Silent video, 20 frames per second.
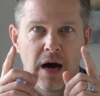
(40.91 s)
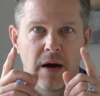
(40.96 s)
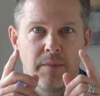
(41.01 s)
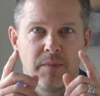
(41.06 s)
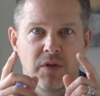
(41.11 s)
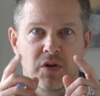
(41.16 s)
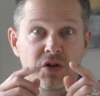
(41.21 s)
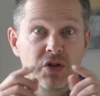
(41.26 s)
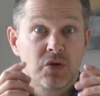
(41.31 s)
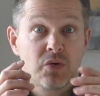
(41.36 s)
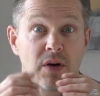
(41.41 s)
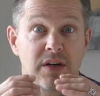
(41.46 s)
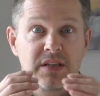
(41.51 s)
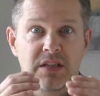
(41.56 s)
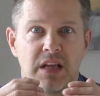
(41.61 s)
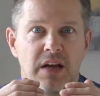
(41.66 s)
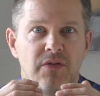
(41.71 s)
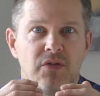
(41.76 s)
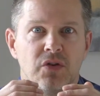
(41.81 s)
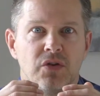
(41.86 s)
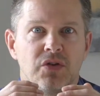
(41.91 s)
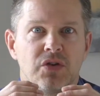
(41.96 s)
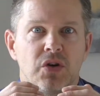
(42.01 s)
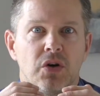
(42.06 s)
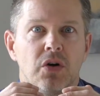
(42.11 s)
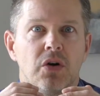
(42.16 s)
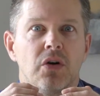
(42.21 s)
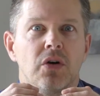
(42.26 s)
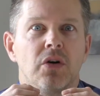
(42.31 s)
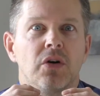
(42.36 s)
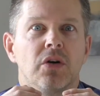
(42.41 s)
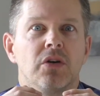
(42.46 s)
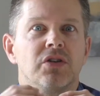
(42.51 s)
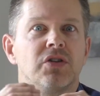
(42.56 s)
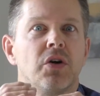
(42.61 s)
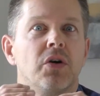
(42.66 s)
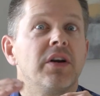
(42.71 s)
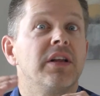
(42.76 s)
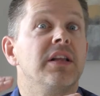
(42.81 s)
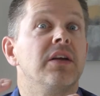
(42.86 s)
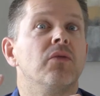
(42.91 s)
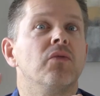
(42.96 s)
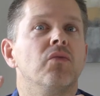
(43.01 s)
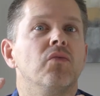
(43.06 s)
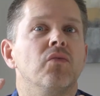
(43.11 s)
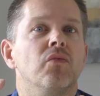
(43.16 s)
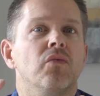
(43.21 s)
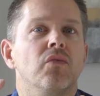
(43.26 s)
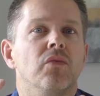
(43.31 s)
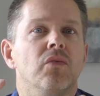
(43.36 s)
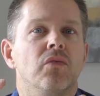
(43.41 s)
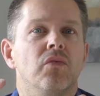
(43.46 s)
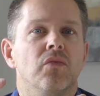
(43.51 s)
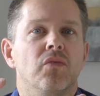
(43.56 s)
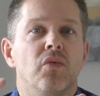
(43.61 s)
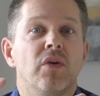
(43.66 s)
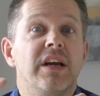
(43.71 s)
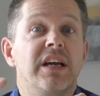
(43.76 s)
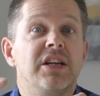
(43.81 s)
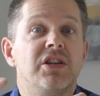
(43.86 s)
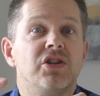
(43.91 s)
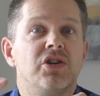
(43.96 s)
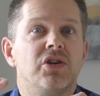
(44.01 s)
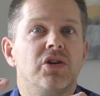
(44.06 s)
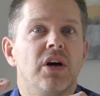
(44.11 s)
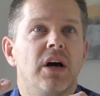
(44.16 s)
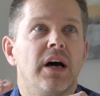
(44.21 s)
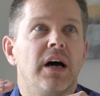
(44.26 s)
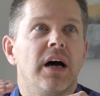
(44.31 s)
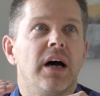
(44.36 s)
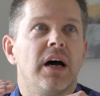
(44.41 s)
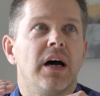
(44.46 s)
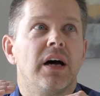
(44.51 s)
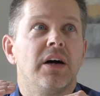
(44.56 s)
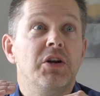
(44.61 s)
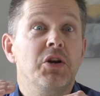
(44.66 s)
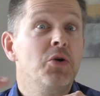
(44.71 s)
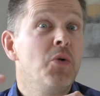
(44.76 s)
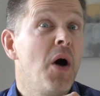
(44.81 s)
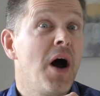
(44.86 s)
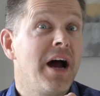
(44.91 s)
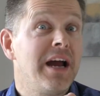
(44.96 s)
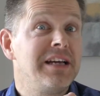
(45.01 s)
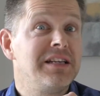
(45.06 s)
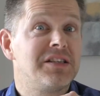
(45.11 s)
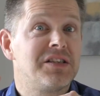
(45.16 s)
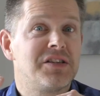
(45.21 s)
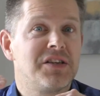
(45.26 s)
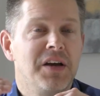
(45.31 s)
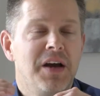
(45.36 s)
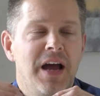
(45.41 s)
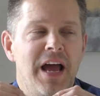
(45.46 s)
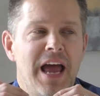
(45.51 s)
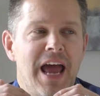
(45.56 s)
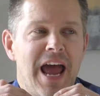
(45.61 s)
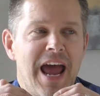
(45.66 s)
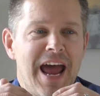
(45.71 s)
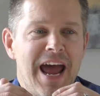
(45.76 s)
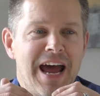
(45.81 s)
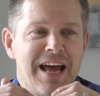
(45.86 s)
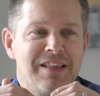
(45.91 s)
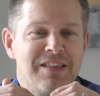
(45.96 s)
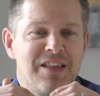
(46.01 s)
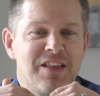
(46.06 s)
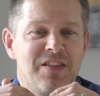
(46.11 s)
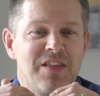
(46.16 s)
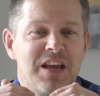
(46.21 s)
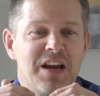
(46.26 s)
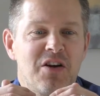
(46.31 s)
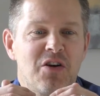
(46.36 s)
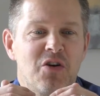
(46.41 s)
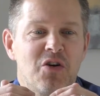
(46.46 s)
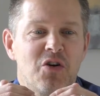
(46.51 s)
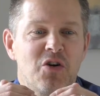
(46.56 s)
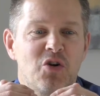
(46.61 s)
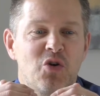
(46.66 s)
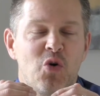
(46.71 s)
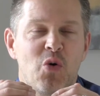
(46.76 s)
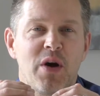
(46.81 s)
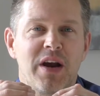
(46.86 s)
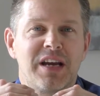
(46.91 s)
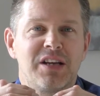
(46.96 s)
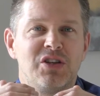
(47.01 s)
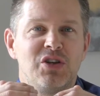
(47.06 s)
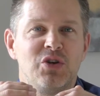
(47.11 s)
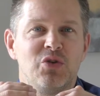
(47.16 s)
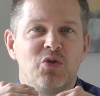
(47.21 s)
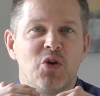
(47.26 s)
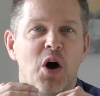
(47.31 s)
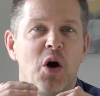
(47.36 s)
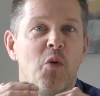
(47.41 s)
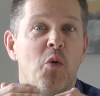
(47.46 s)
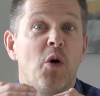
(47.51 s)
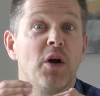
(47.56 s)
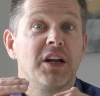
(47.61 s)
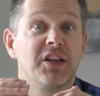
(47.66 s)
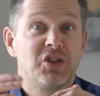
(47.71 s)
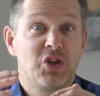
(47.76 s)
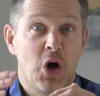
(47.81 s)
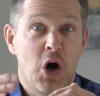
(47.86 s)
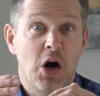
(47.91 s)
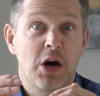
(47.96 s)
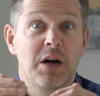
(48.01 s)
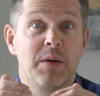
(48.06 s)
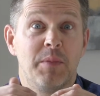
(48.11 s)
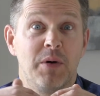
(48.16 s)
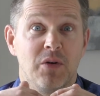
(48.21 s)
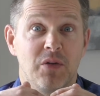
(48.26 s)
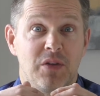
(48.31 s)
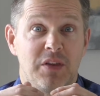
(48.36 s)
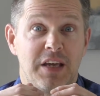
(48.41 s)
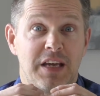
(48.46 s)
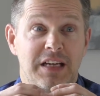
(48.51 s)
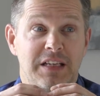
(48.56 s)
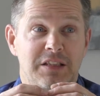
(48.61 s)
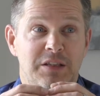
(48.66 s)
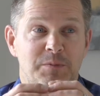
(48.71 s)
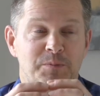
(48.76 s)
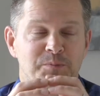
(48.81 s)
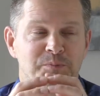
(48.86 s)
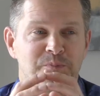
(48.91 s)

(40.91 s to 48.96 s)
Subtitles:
Their stress levels are starting to reach new heights, and they're quick to not want to talk about things.